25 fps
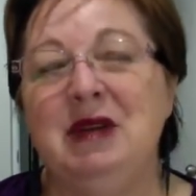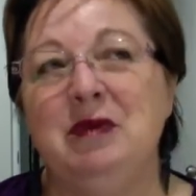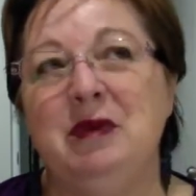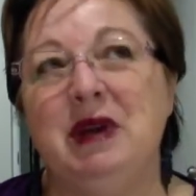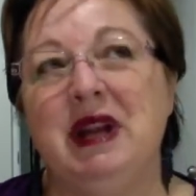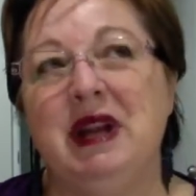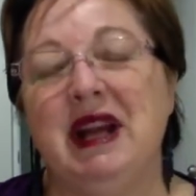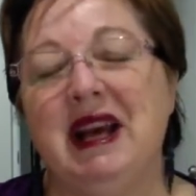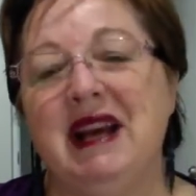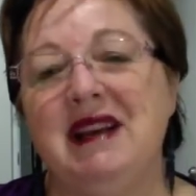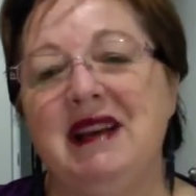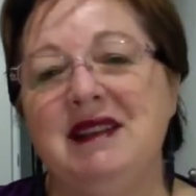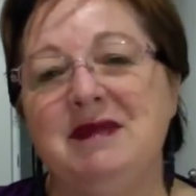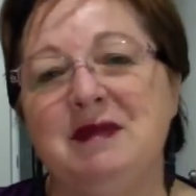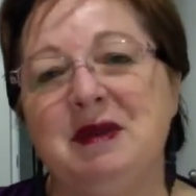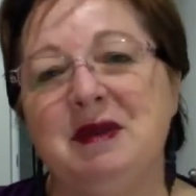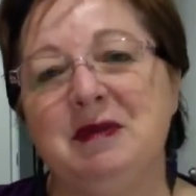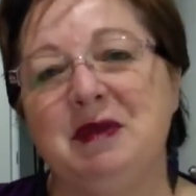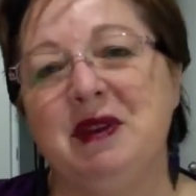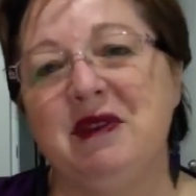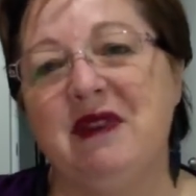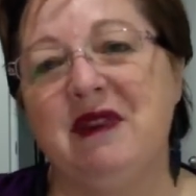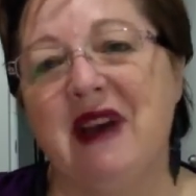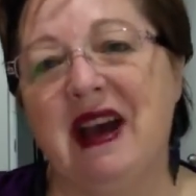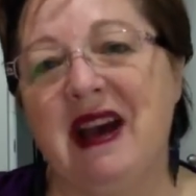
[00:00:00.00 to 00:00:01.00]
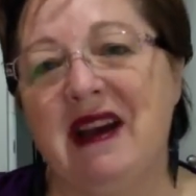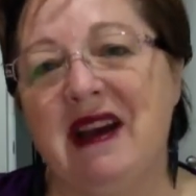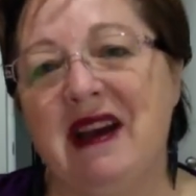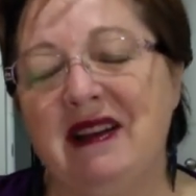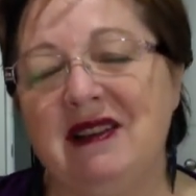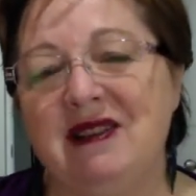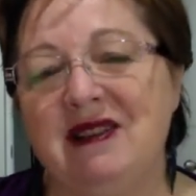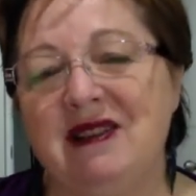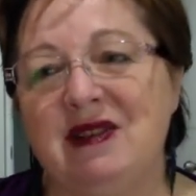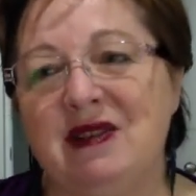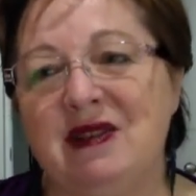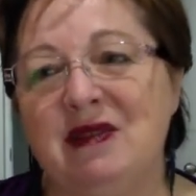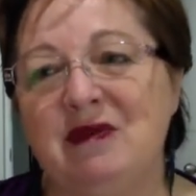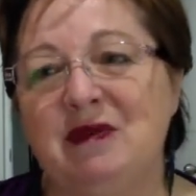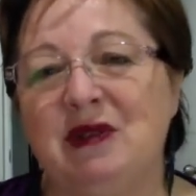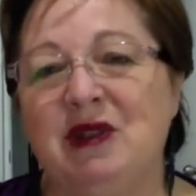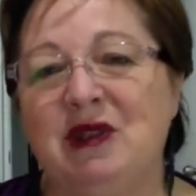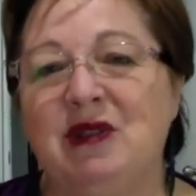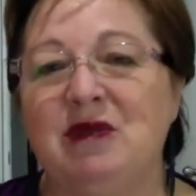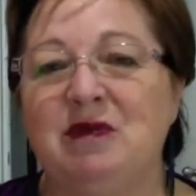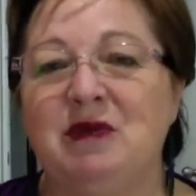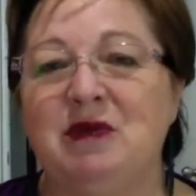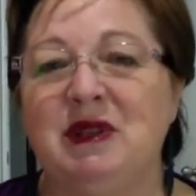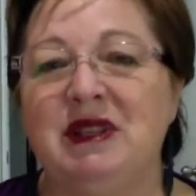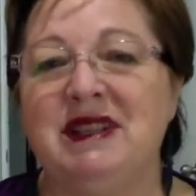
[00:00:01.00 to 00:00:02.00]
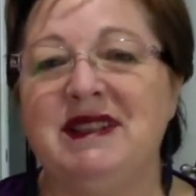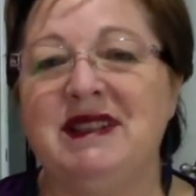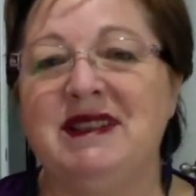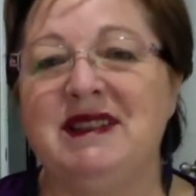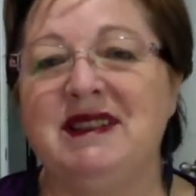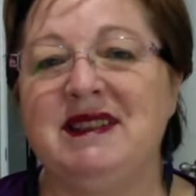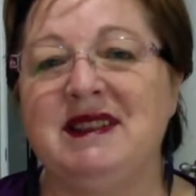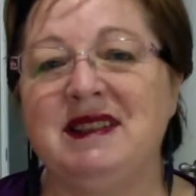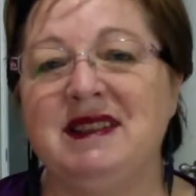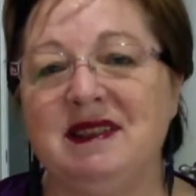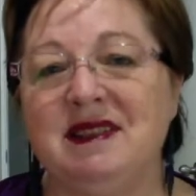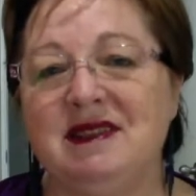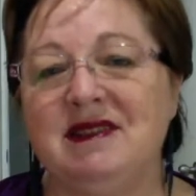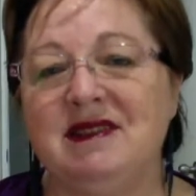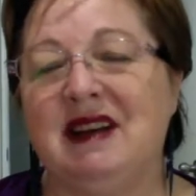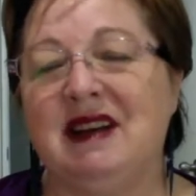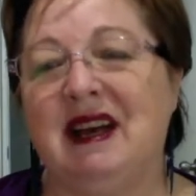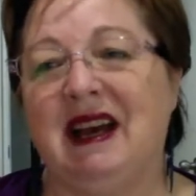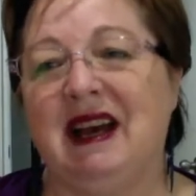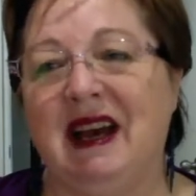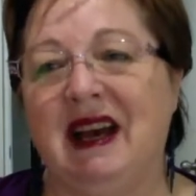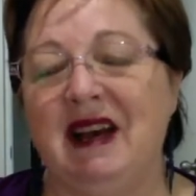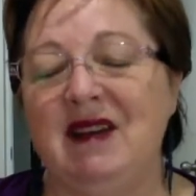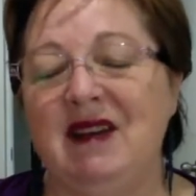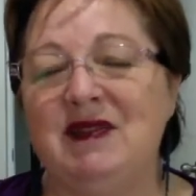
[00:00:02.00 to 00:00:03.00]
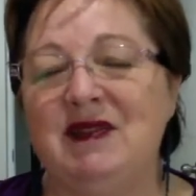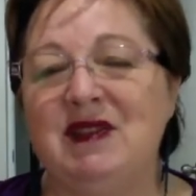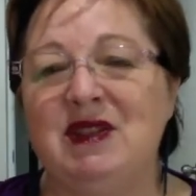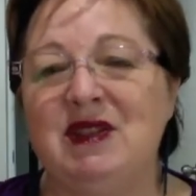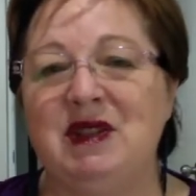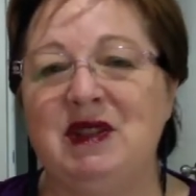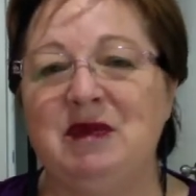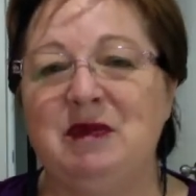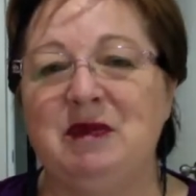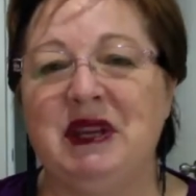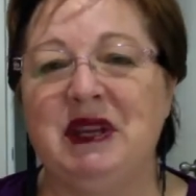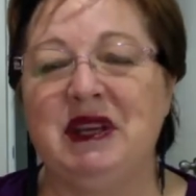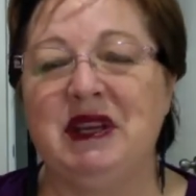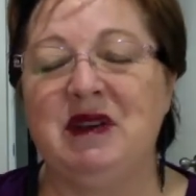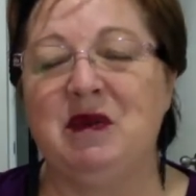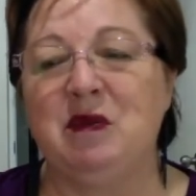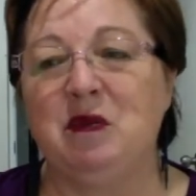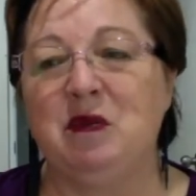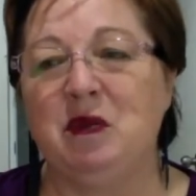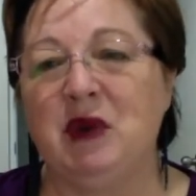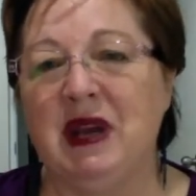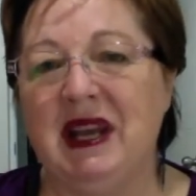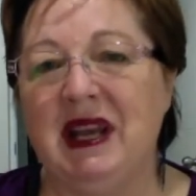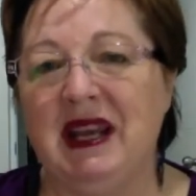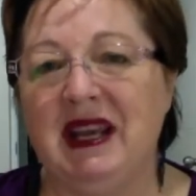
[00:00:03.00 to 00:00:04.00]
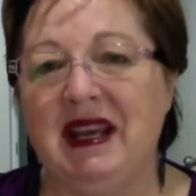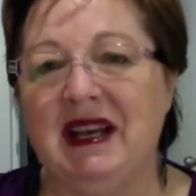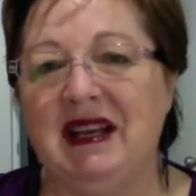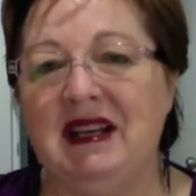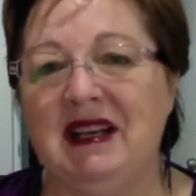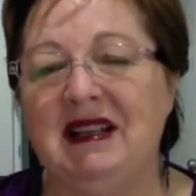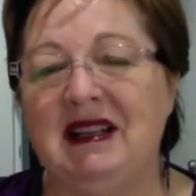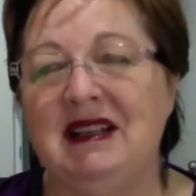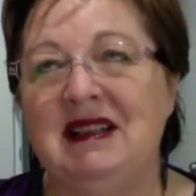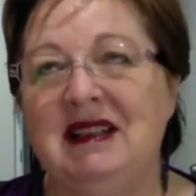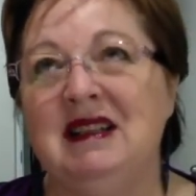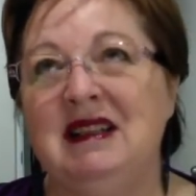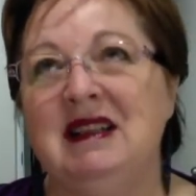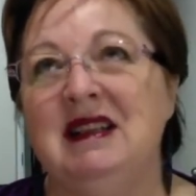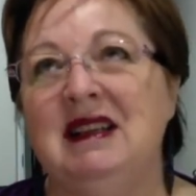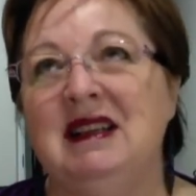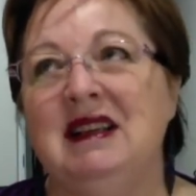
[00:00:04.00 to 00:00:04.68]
But as we move out into the world, we still have to be aware,